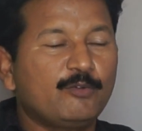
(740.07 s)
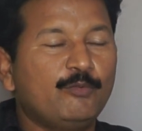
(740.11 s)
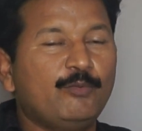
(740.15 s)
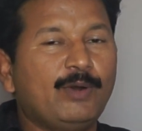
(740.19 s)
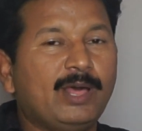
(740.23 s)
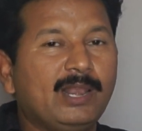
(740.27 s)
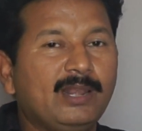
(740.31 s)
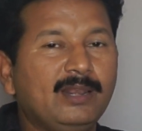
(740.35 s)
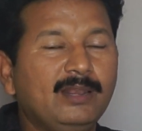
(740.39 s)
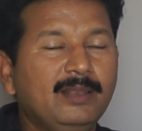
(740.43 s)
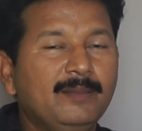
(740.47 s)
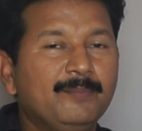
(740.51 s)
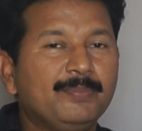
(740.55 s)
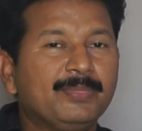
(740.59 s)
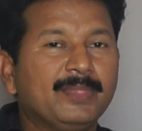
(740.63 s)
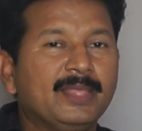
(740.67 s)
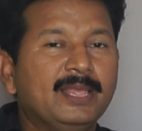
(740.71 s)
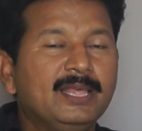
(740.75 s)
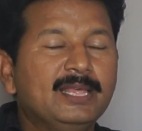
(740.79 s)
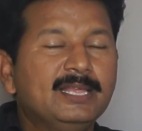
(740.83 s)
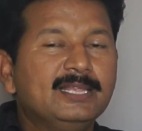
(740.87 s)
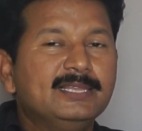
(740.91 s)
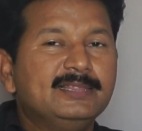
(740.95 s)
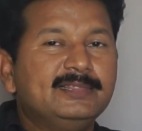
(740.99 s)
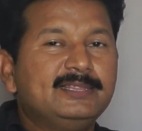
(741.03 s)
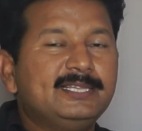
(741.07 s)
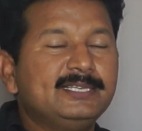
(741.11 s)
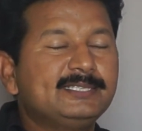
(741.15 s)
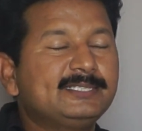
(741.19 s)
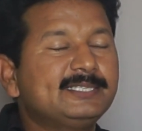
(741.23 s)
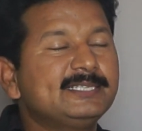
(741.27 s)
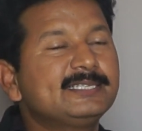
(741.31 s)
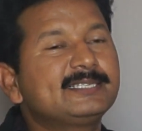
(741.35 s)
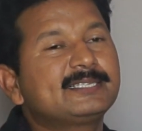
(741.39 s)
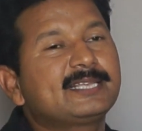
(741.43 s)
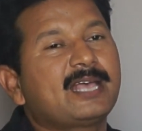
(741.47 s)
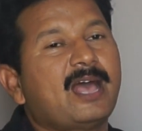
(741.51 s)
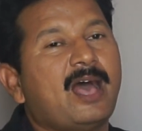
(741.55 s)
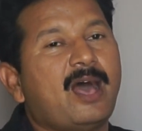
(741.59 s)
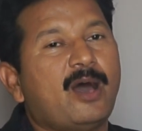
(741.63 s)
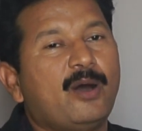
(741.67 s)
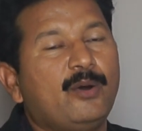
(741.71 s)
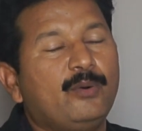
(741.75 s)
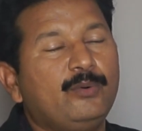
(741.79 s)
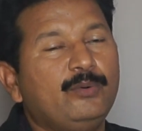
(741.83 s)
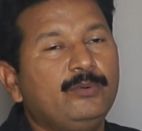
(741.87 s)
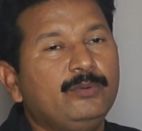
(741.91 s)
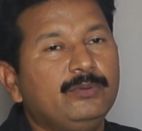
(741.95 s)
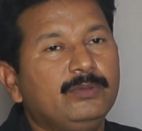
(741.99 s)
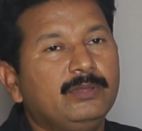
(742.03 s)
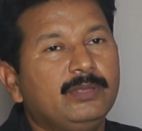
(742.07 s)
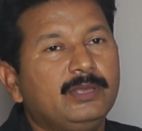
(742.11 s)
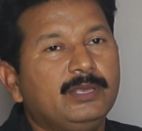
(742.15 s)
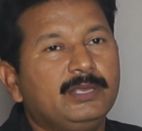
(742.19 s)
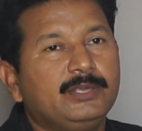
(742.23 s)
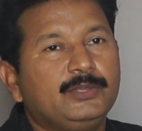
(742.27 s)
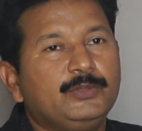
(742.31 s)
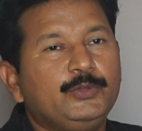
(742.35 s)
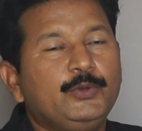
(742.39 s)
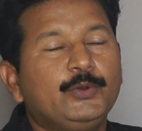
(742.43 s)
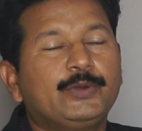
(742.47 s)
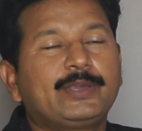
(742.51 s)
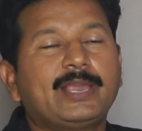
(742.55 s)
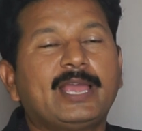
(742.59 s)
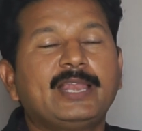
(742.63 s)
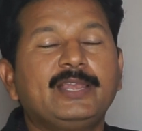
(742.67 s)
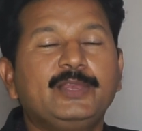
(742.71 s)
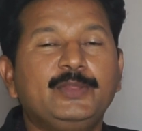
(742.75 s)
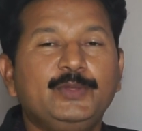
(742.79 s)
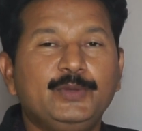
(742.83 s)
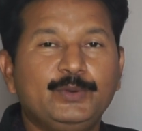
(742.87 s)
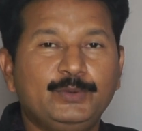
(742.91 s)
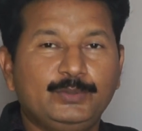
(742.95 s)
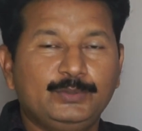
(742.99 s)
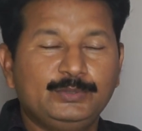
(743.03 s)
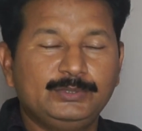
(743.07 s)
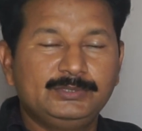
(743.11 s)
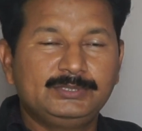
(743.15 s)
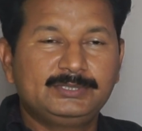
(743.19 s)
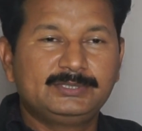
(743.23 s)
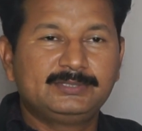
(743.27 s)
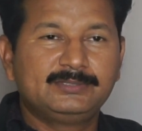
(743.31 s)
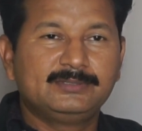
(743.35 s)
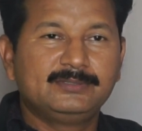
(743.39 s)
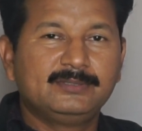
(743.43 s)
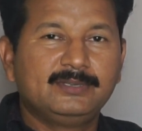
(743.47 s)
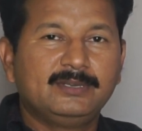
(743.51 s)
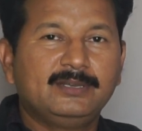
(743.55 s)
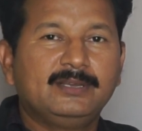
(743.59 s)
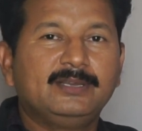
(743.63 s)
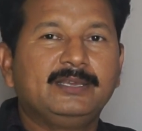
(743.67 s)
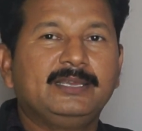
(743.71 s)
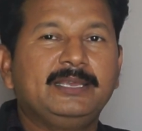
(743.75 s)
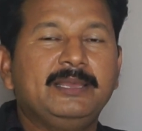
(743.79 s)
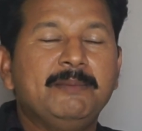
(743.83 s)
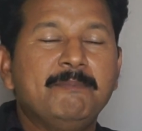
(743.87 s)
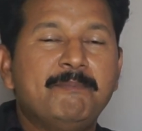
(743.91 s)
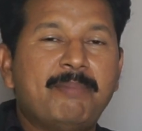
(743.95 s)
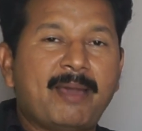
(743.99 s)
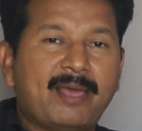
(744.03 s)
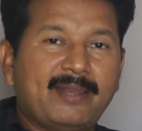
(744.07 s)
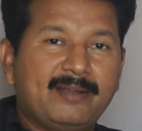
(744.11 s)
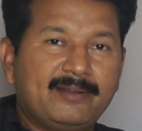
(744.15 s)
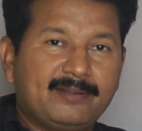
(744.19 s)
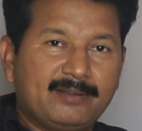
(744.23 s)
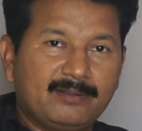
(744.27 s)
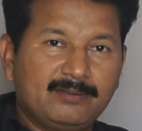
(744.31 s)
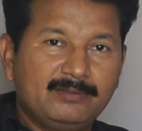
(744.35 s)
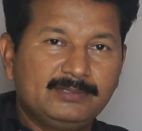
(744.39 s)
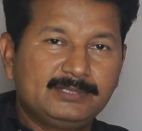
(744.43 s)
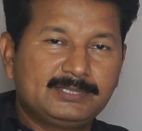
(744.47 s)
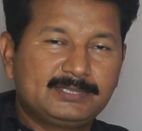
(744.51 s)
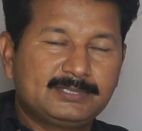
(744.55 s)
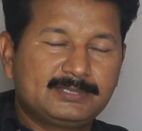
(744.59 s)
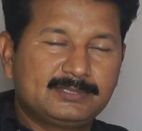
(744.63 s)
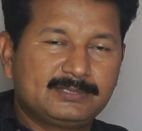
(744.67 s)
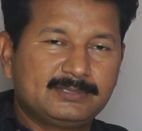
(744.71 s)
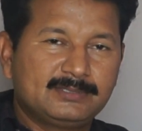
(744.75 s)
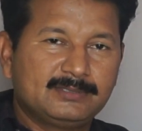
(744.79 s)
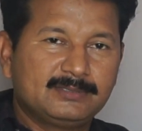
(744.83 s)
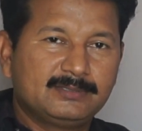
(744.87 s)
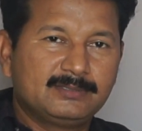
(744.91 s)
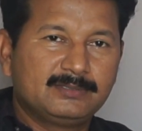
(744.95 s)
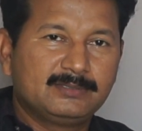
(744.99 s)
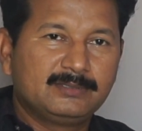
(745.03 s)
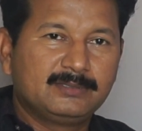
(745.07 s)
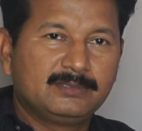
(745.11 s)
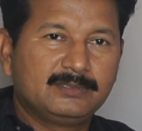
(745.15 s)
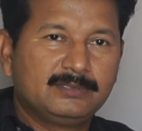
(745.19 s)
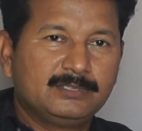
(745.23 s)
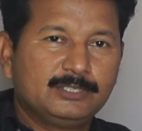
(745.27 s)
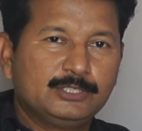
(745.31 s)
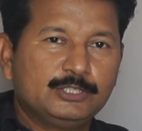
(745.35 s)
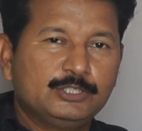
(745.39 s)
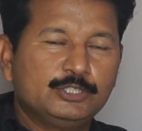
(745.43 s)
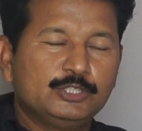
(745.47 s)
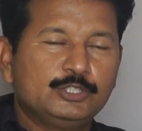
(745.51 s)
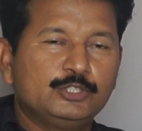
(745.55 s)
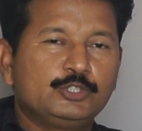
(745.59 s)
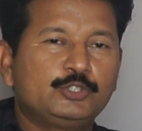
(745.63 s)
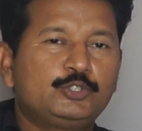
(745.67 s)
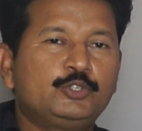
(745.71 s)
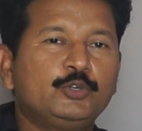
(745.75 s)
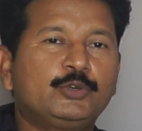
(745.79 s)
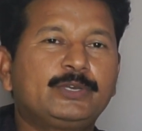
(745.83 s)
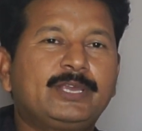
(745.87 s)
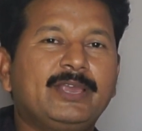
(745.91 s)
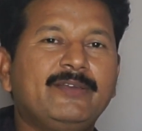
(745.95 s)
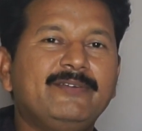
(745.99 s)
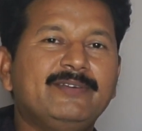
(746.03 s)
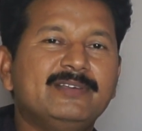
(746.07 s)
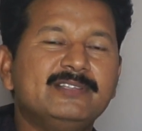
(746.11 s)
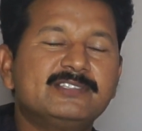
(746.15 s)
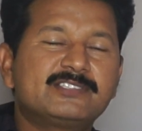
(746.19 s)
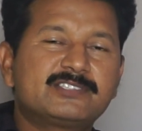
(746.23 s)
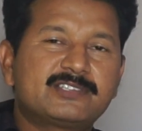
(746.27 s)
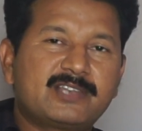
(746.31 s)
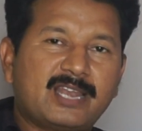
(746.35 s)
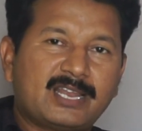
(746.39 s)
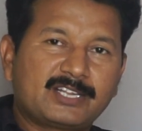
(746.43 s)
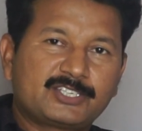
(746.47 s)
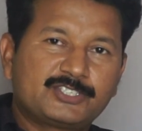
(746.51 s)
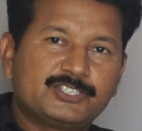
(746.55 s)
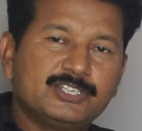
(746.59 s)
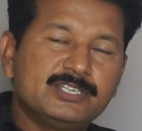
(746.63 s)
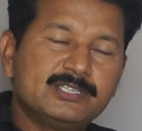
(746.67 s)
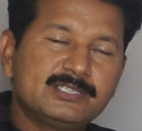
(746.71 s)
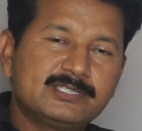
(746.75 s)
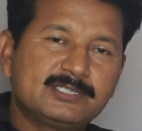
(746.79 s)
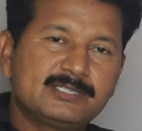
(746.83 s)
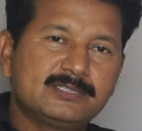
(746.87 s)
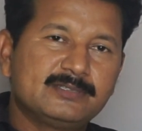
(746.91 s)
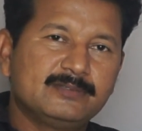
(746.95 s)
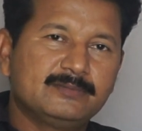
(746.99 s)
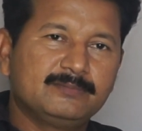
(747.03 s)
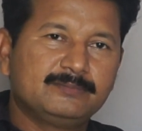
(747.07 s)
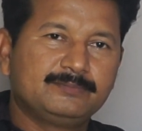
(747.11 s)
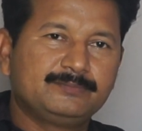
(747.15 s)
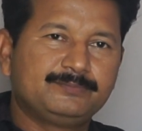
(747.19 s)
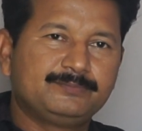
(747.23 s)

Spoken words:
Well, this is how you can use imperatives to give instructions,